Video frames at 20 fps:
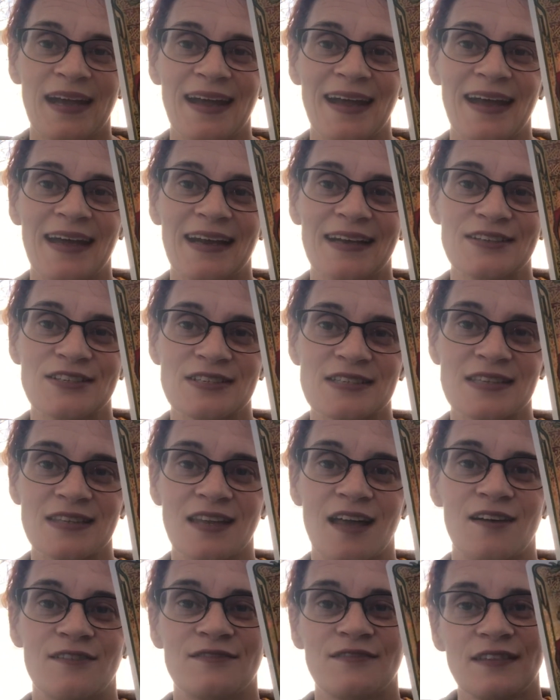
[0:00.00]
And I just
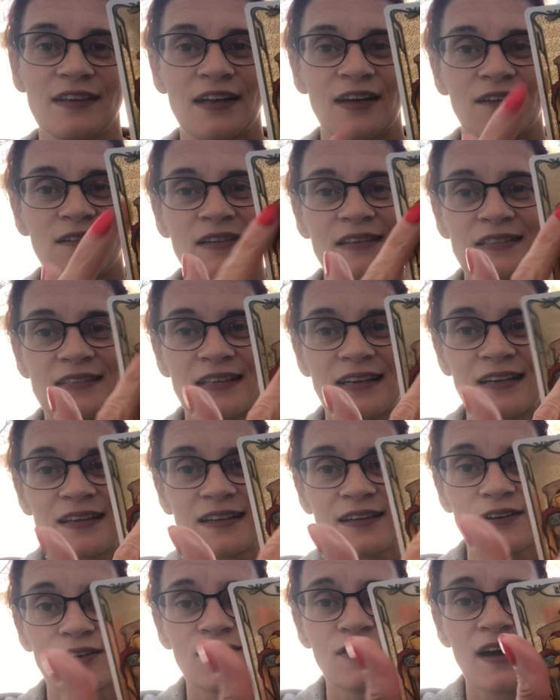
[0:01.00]
love, you know, he's got
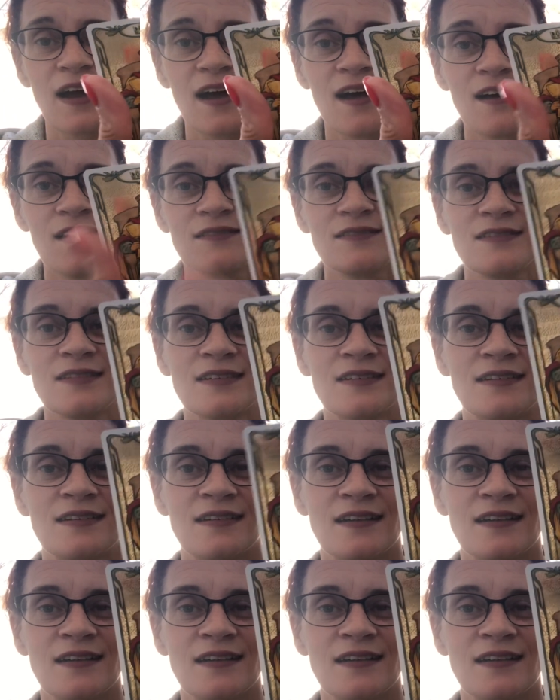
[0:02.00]
the crown,